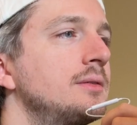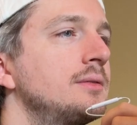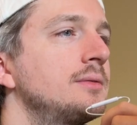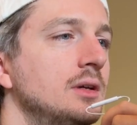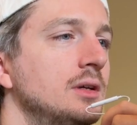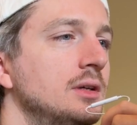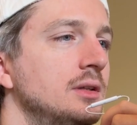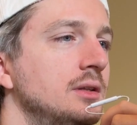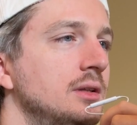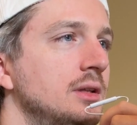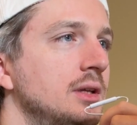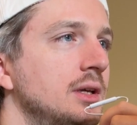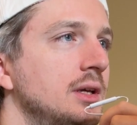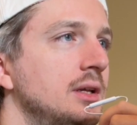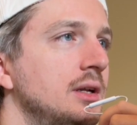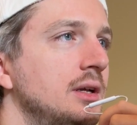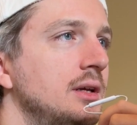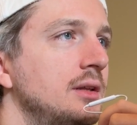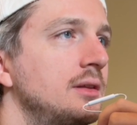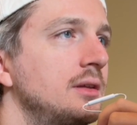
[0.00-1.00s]
And
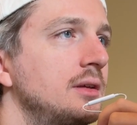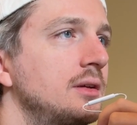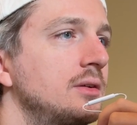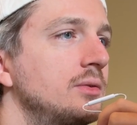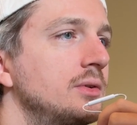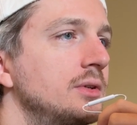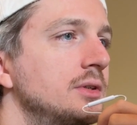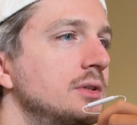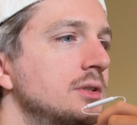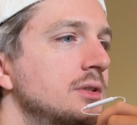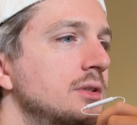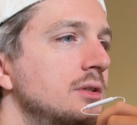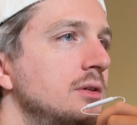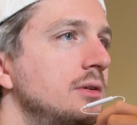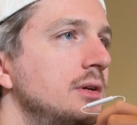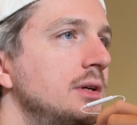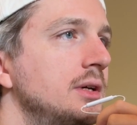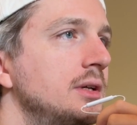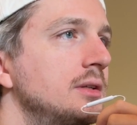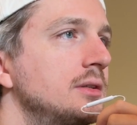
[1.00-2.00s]
then I think we just go
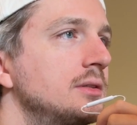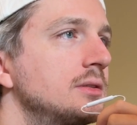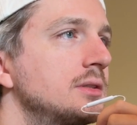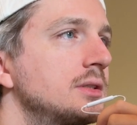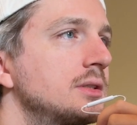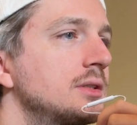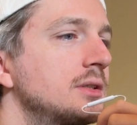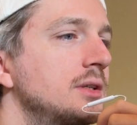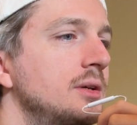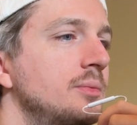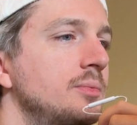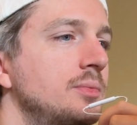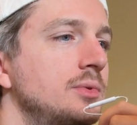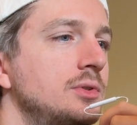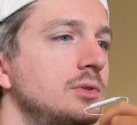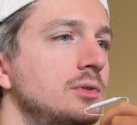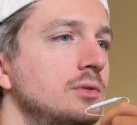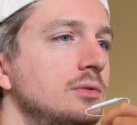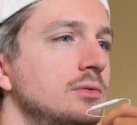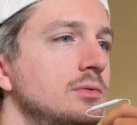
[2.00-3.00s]
ahead and skip
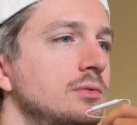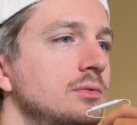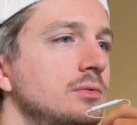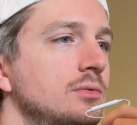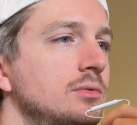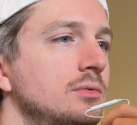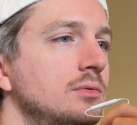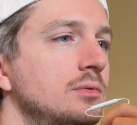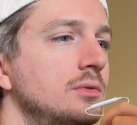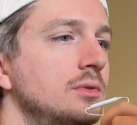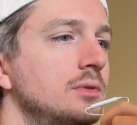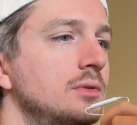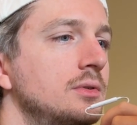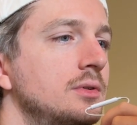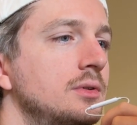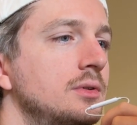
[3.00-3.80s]
to